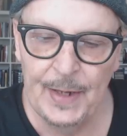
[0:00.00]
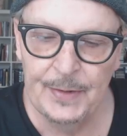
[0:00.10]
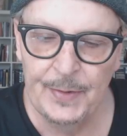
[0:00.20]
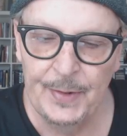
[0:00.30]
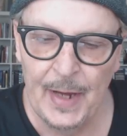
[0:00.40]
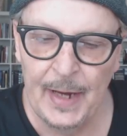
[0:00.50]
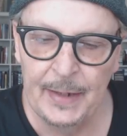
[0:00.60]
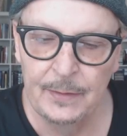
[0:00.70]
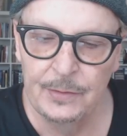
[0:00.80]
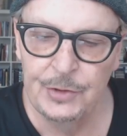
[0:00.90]
the End of the
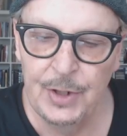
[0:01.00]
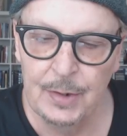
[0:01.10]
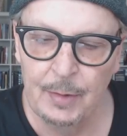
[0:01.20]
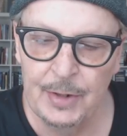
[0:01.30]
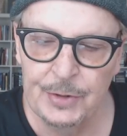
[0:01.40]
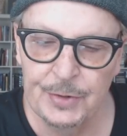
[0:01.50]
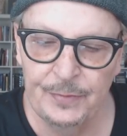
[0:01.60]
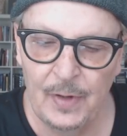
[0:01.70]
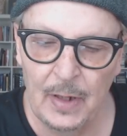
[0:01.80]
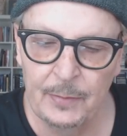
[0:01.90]
Night, She Creatures
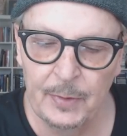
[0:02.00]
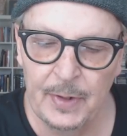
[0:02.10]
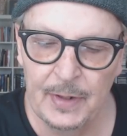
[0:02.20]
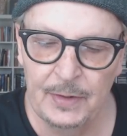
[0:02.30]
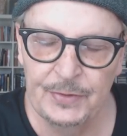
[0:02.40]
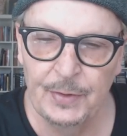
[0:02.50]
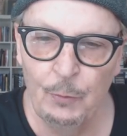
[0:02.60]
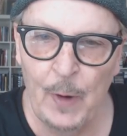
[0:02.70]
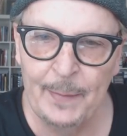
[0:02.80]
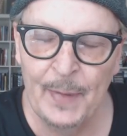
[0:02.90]
of Hollywood Hills,
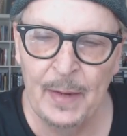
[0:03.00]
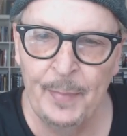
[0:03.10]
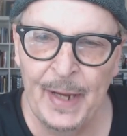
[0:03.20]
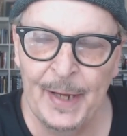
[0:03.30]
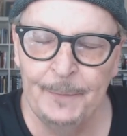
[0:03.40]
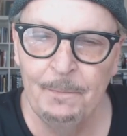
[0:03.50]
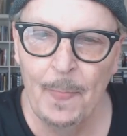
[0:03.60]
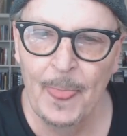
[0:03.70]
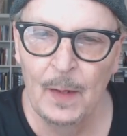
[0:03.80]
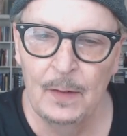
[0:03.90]
and Wet My Bed.
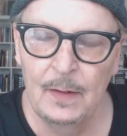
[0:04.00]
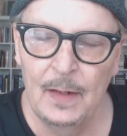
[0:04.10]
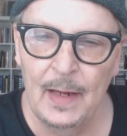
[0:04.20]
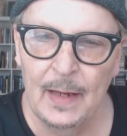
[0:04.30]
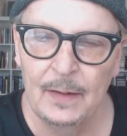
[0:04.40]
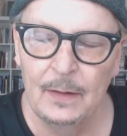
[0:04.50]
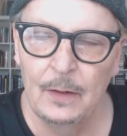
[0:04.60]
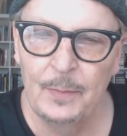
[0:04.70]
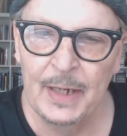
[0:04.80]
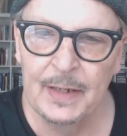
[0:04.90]
And
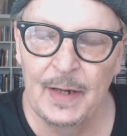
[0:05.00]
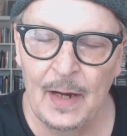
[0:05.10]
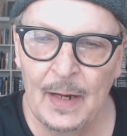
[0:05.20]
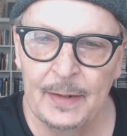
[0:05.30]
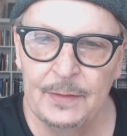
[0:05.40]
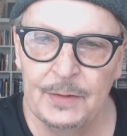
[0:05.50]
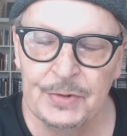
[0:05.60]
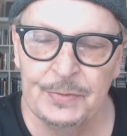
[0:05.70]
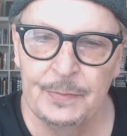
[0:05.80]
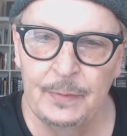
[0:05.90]
oh my God,
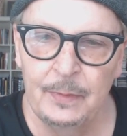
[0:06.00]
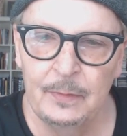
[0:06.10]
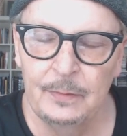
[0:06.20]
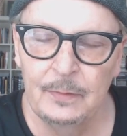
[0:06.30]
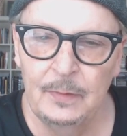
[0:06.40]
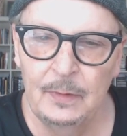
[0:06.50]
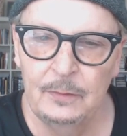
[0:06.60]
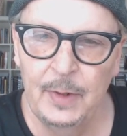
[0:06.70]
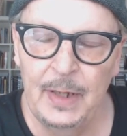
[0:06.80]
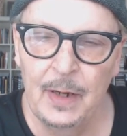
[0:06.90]
just
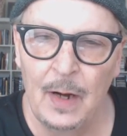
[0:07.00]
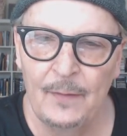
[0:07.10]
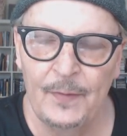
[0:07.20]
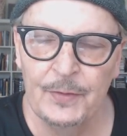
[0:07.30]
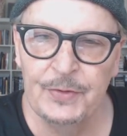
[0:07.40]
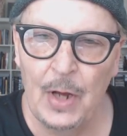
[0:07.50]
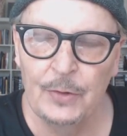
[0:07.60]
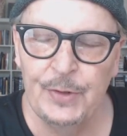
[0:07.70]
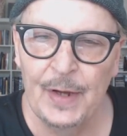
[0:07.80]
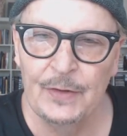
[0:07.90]
reading off those
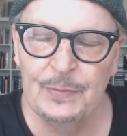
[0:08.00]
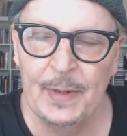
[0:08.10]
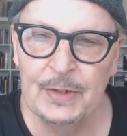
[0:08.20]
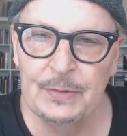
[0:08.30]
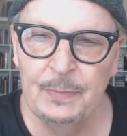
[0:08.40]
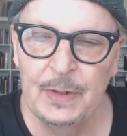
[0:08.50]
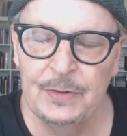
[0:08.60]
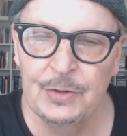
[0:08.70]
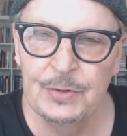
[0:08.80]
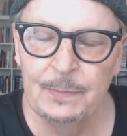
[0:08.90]
song titles makes
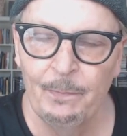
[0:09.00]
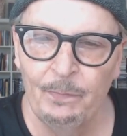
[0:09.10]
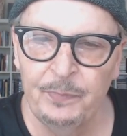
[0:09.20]
me just